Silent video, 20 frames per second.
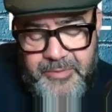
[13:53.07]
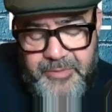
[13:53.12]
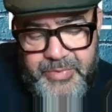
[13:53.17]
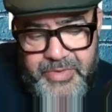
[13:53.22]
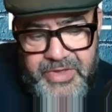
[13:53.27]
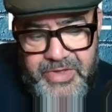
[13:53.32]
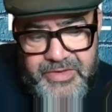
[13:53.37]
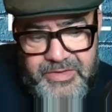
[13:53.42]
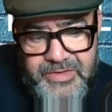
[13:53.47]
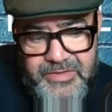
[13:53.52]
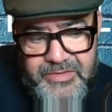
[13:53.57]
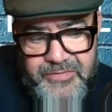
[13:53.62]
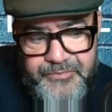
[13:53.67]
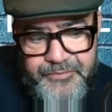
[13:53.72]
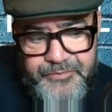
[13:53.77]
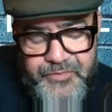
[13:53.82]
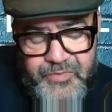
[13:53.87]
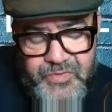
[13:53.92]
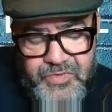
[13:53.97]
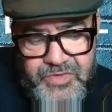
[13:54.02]
being
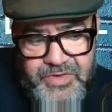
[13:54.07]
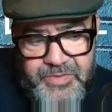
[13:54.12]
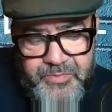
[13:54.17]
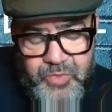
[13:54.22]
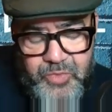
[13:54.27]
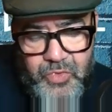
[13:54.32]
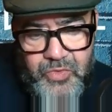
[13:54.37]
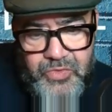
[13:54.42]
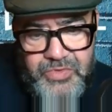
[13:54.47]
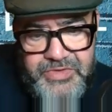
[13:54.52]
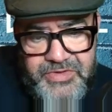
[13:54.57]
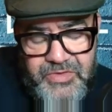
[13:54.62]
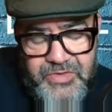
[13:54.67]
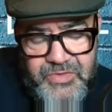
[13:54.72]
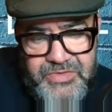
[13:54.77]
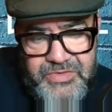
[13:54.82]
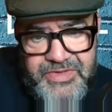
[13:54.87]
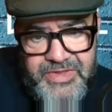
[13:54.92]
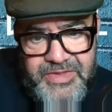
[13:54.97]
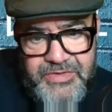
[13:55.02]
deported
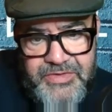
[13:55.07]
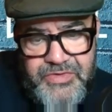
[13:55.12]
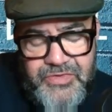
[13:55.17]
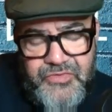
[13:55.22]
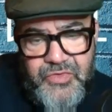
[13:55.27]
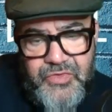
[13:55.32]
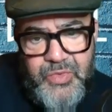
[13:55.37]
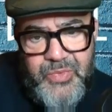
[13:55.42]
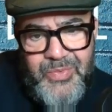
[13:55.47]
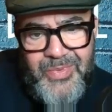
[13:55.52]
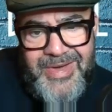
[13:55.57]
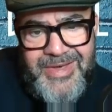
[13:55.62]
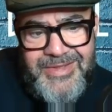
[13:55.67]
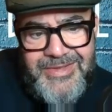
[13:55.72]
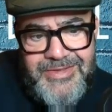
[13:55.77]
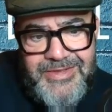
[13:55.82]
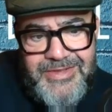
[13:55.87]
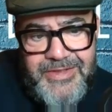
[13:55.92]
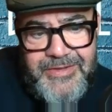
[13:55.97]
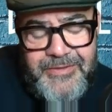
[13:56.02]
or sent to
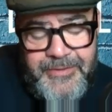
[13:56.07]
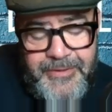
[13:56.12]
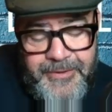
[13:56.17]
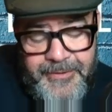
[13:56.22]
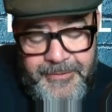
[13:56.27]
Rwanda.